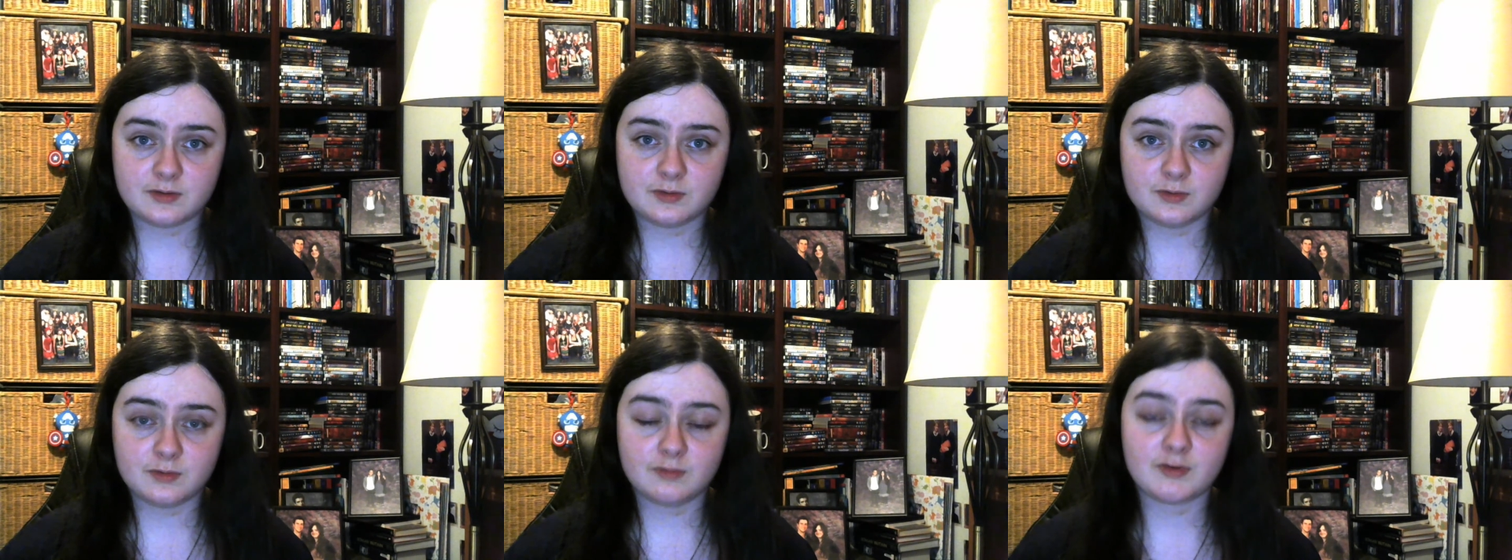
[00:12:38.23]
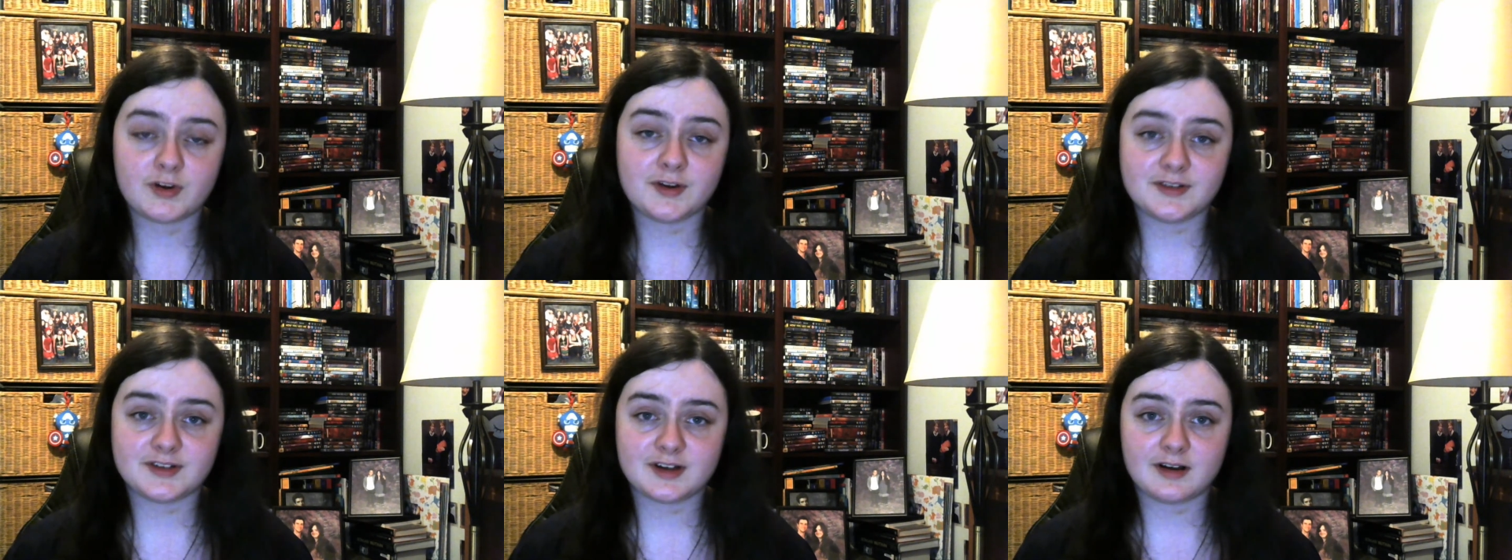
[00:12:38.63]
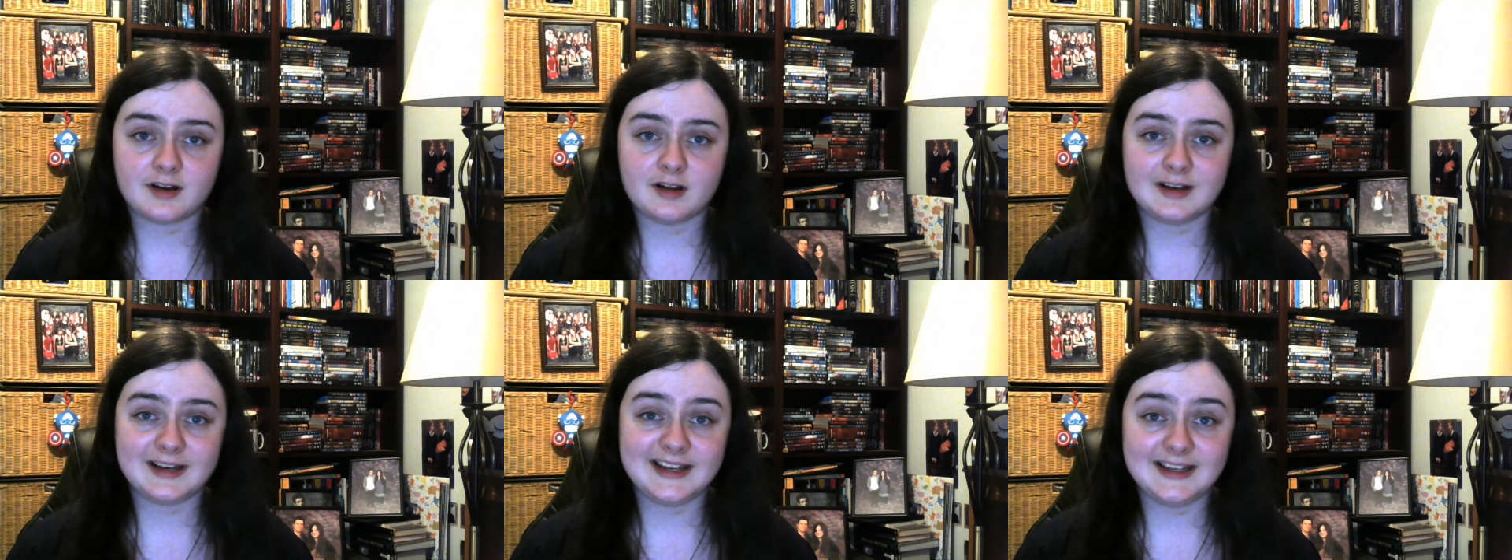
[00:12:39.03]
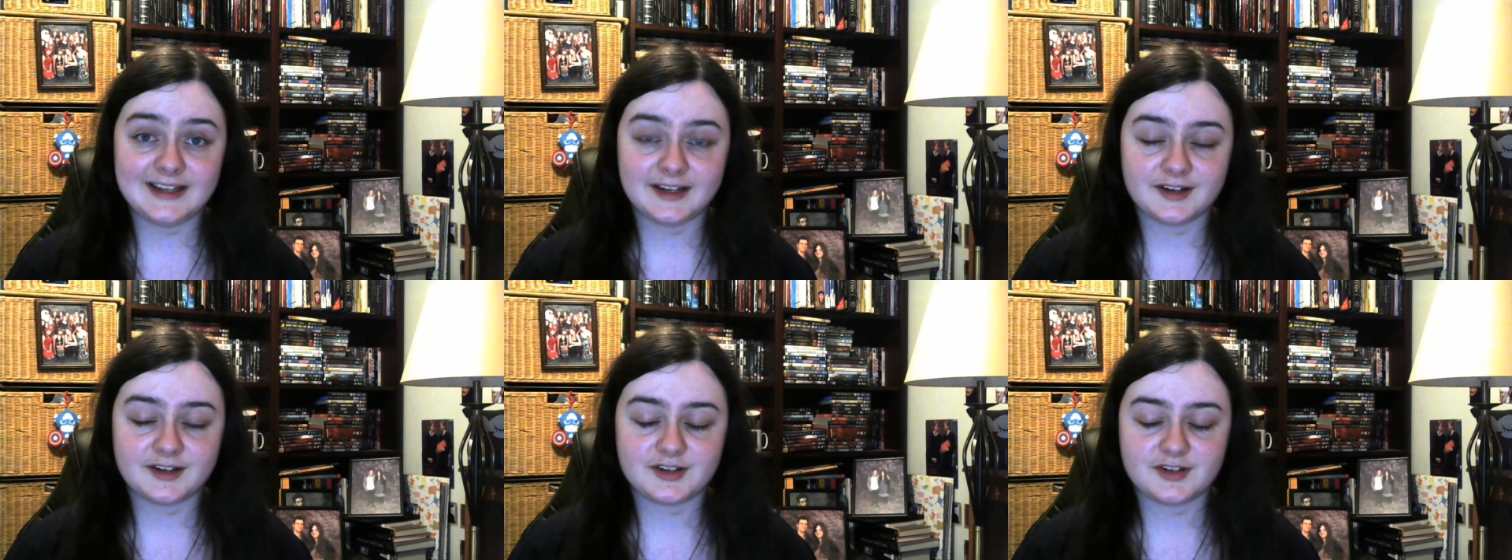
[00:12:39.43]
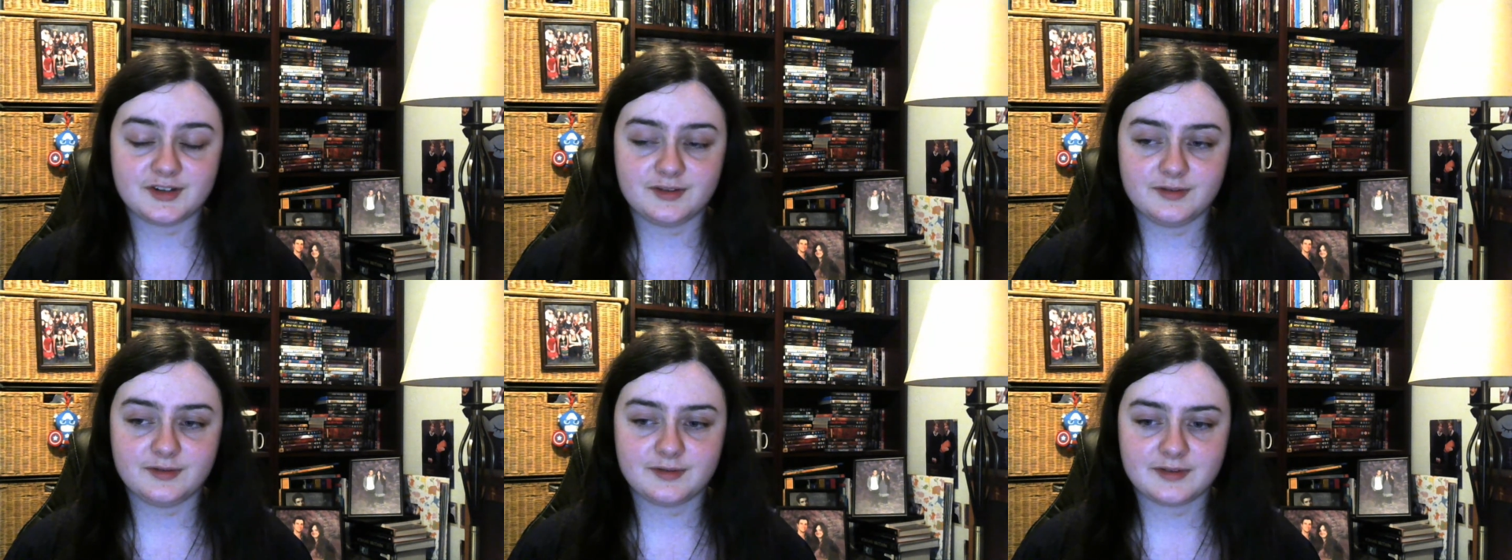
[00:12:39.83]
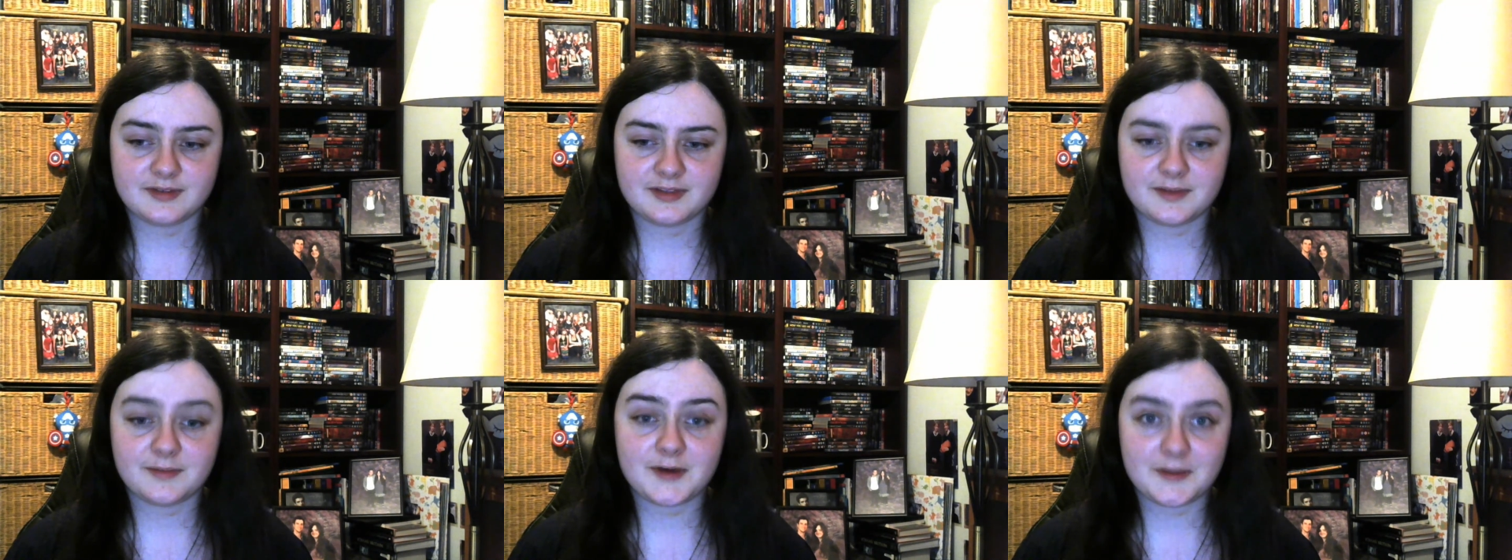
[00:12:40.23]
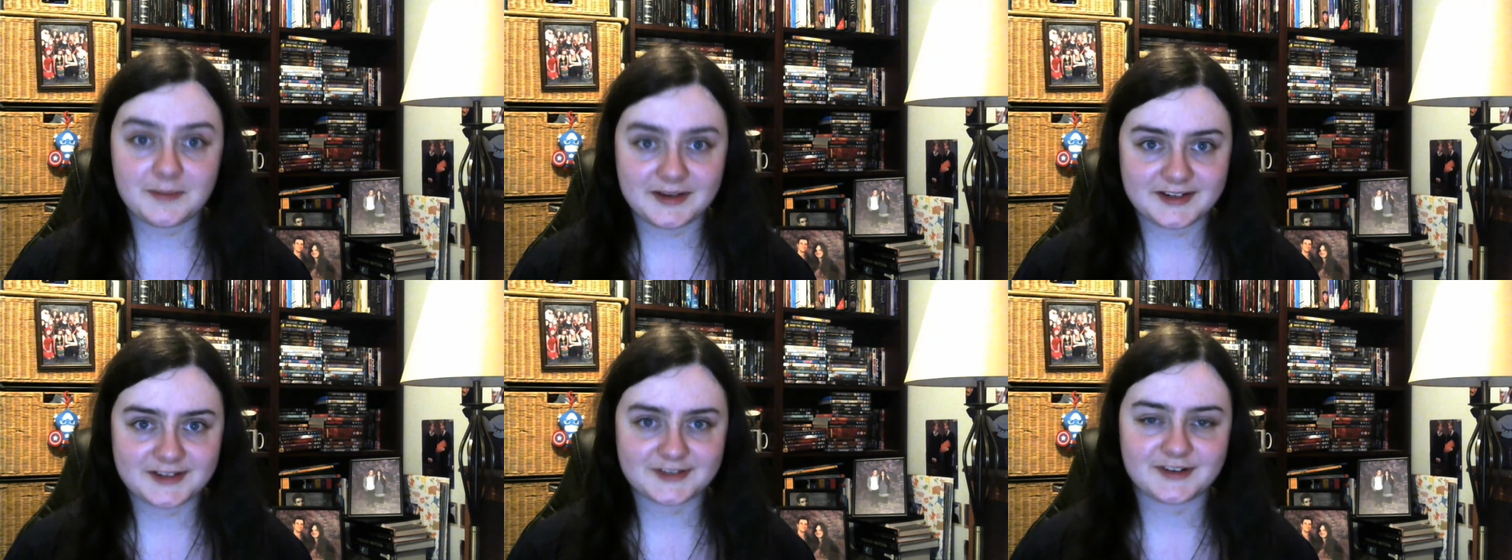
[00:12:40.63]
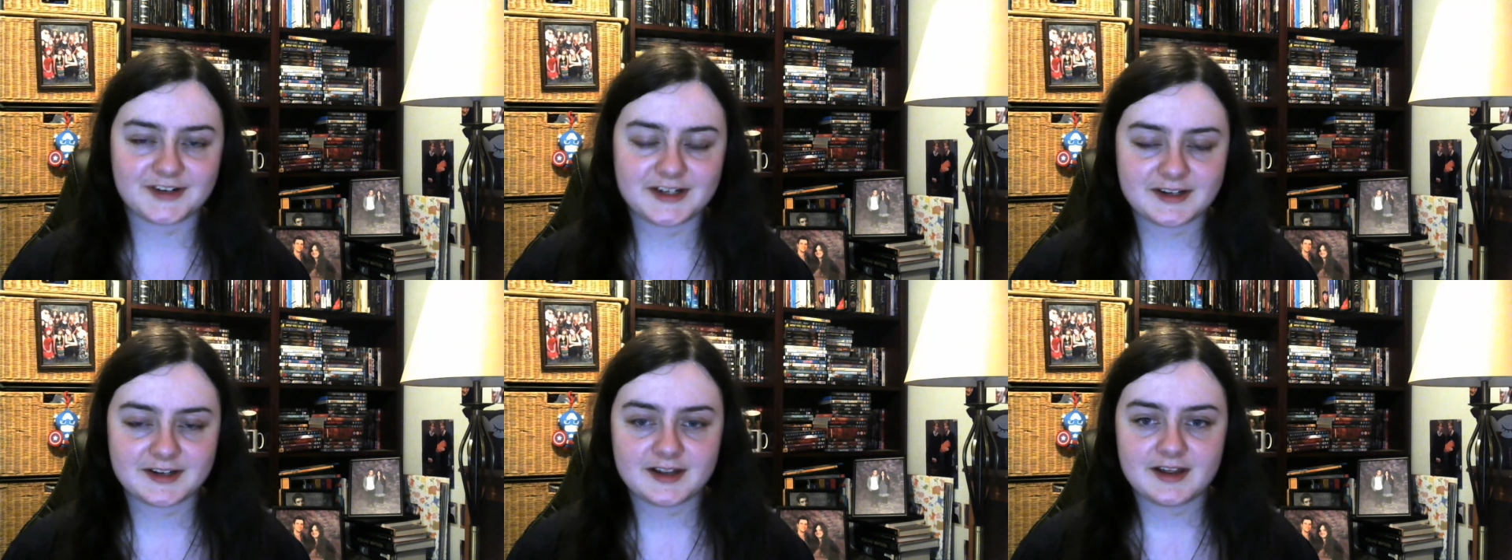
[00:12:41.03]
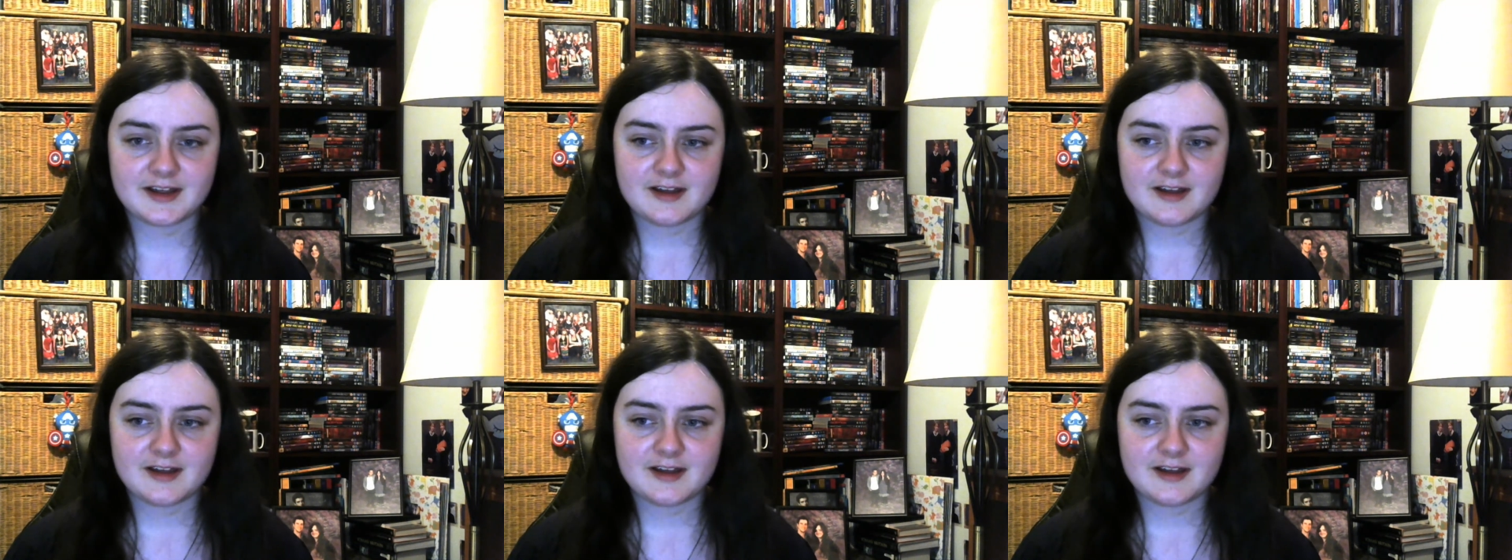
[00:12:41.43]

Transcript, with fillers: all roads are leading to the world being destroyed